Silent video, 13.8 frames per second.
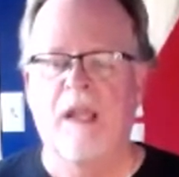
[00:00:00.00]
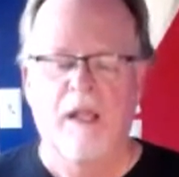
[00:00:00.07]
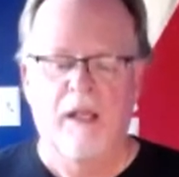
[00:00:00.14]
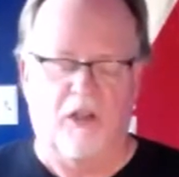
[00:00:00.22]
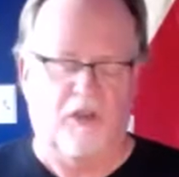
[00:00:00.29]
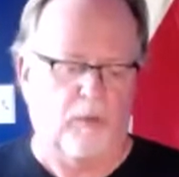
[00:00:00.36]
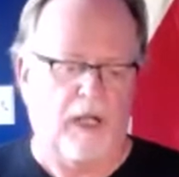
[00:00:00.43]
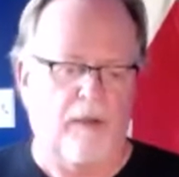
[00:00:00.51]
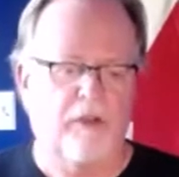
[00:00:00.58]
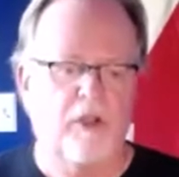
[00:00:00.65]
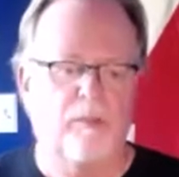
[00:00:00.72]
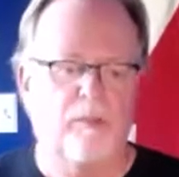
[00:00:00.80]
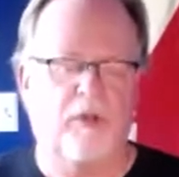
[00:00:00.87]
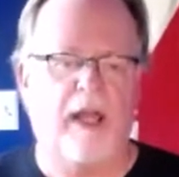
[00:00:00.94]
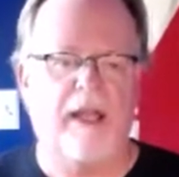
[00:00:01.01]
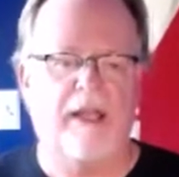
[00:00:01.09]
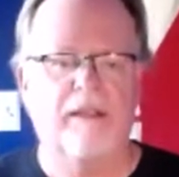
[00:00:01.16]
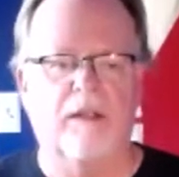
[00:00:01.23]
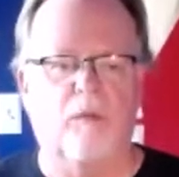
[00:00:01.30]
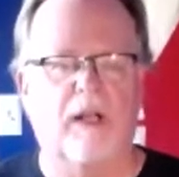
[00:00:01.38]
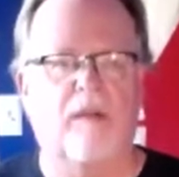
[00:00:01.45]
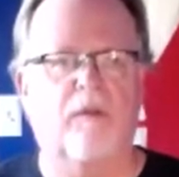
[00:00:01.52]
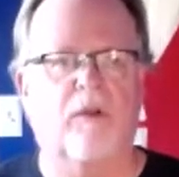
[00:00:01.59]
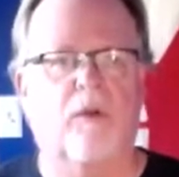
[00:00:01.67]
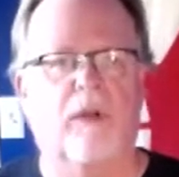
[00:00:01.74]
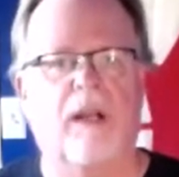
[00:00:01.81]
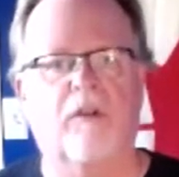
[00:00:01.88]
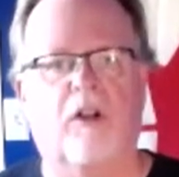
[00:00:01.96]
Because whatever you play,
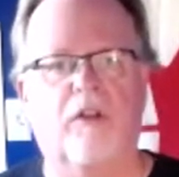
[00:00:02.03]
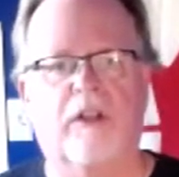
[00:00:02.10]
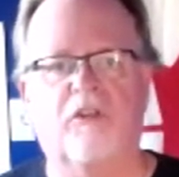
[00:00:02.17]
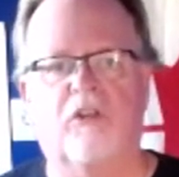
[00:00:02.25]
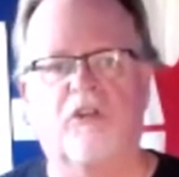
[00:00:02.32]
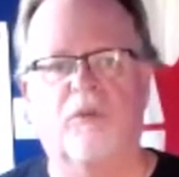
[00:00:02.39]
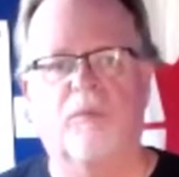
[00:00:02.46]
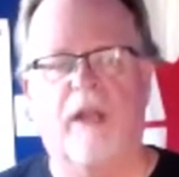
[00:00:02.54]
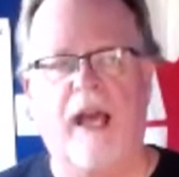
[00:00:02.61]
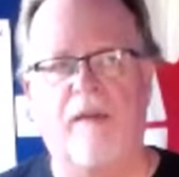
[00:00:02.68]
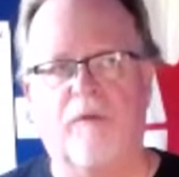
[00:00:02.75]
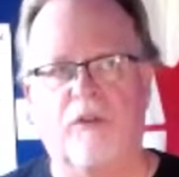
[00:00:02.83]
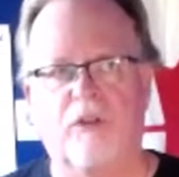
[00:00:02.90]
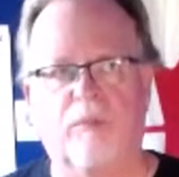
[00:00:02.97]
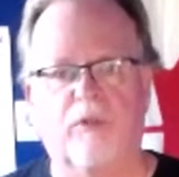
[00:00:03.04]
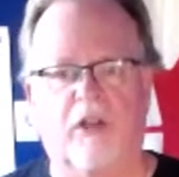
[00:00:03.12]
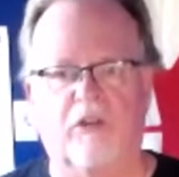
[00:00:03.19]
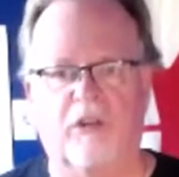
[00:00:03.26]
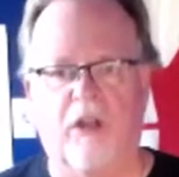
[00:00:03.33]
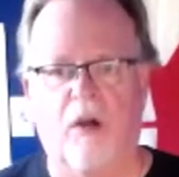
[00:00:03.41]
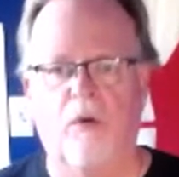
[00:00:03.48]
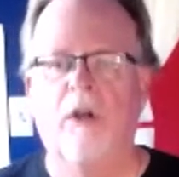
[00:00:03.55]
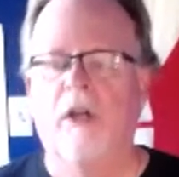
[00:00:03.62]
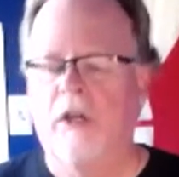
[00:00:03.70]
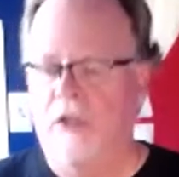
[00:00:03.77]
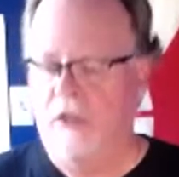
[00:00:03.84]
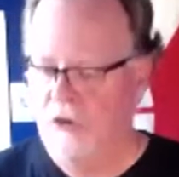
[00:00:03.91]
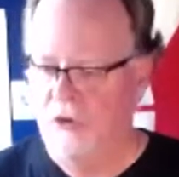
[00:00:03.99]
whatever glitches you may have when you play slow,
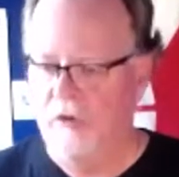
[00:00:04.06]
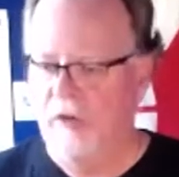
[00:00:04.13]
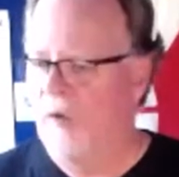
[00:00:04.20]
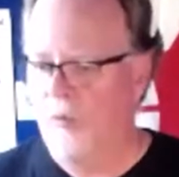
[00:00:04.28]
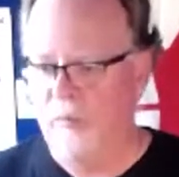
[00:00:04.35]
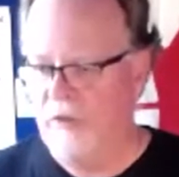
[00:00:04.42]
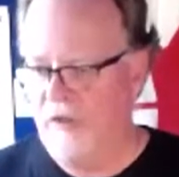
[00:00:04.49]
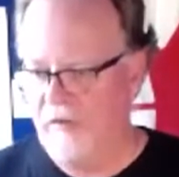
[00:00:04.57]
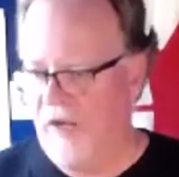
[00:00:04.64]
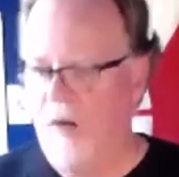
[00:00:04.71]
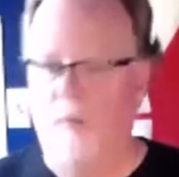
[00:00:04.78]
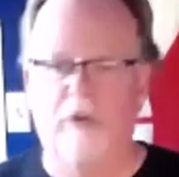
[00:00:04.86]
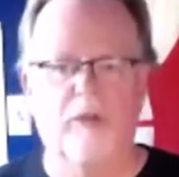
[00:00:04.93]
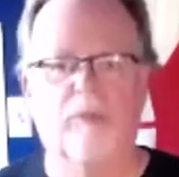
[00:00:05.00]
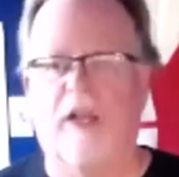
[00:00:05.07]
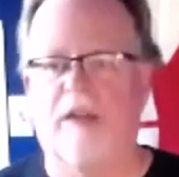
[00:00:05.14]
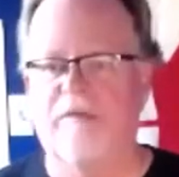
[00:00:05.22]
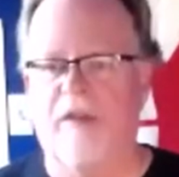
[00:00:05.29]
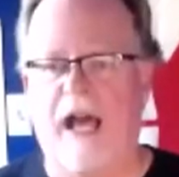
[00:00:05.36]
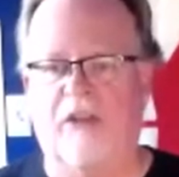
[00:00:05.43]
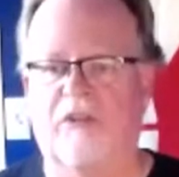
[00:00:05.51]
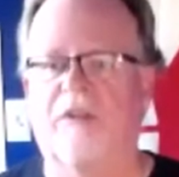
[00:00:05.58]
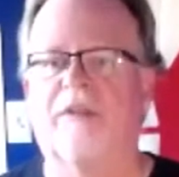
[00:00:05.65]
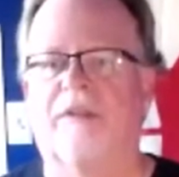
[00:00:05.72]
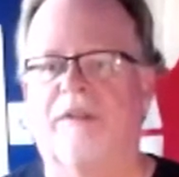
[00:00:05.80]
they will be there when you play fast.